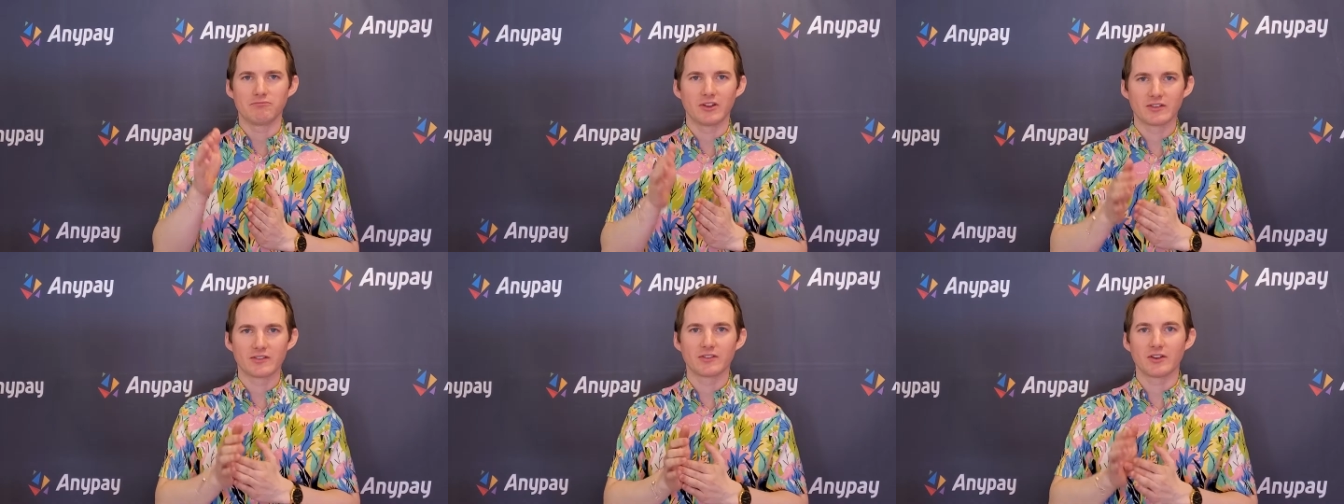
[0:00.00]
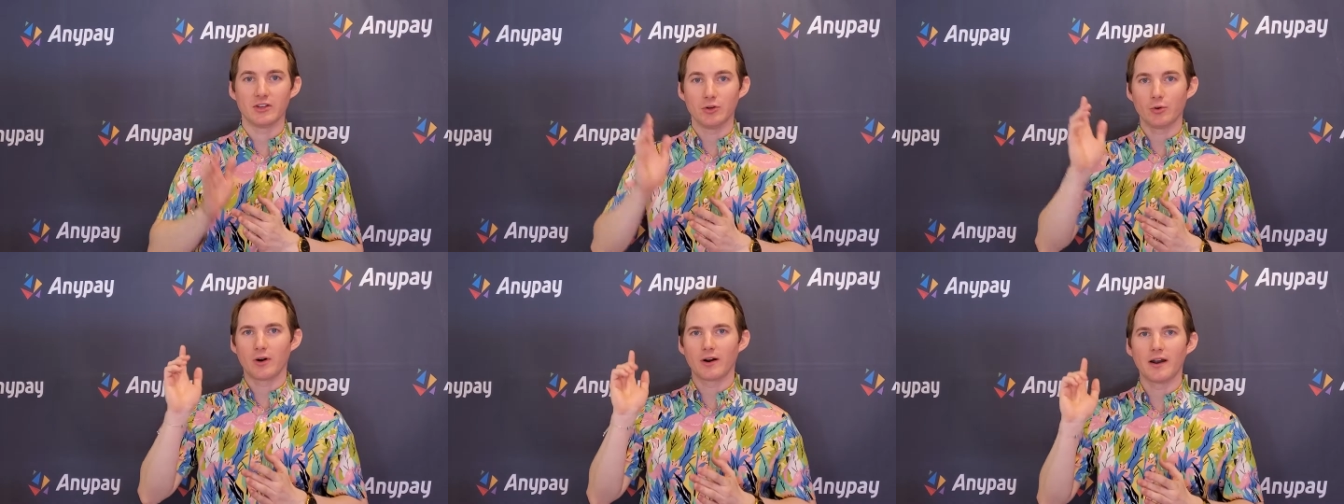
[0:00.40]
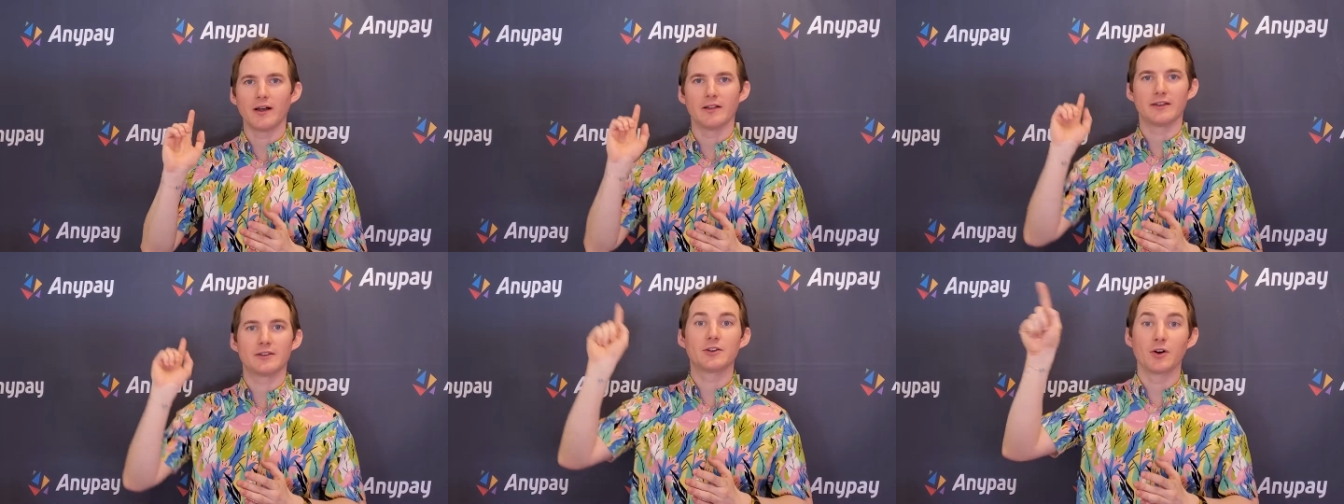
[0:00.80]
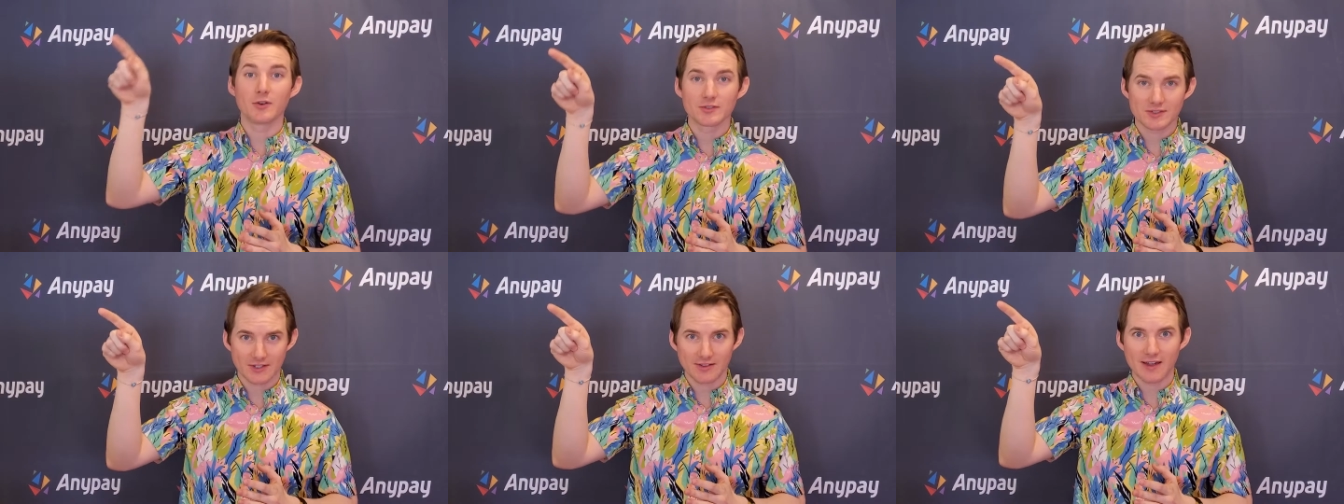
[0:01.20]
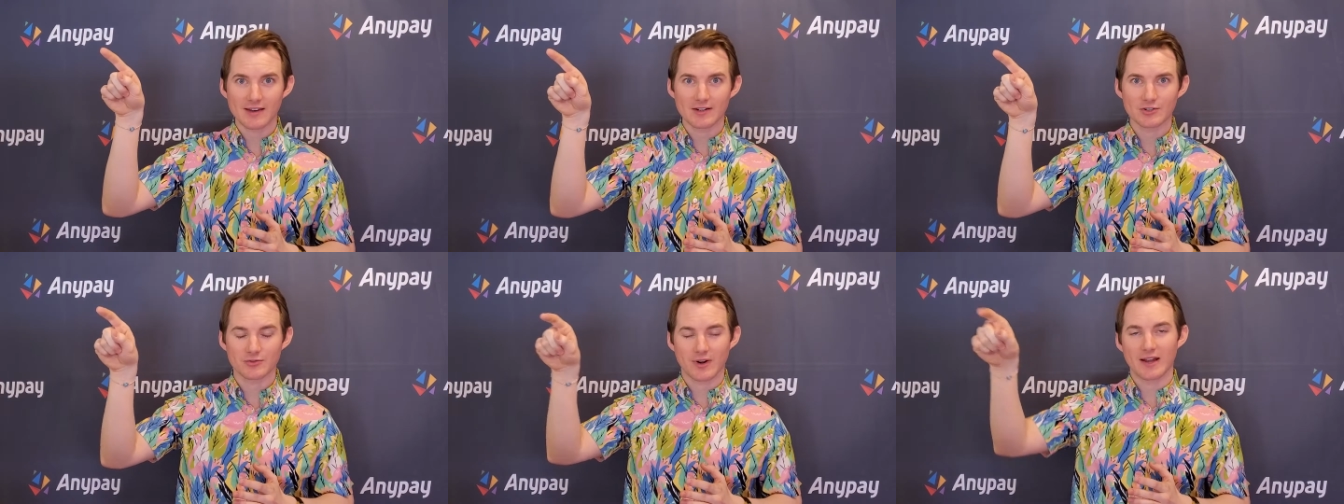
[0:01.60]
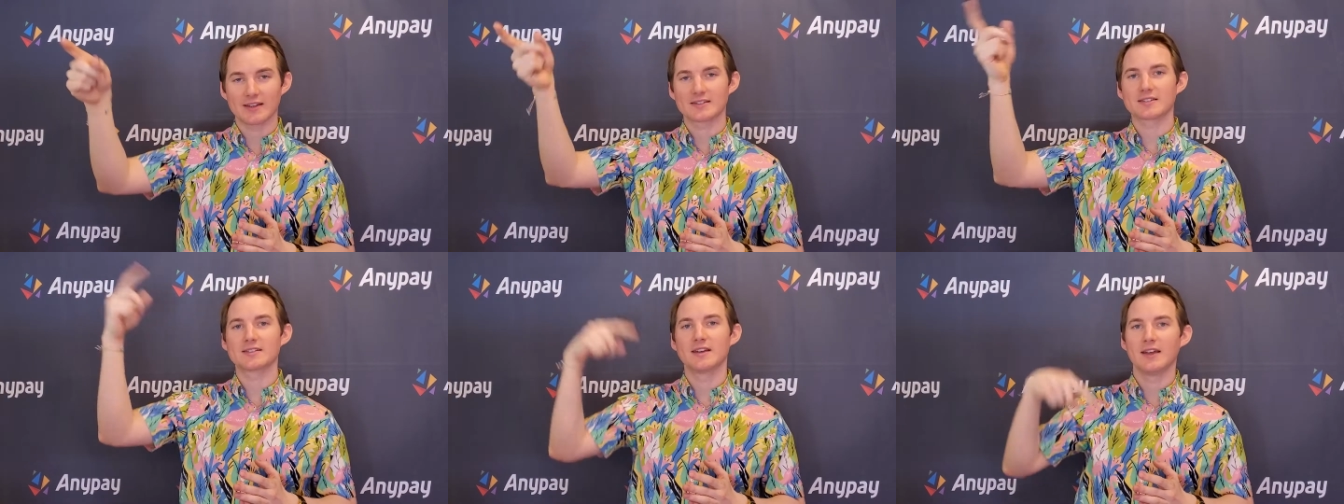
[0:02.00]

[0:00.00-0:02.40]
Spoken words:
this is a URL. It goes to that address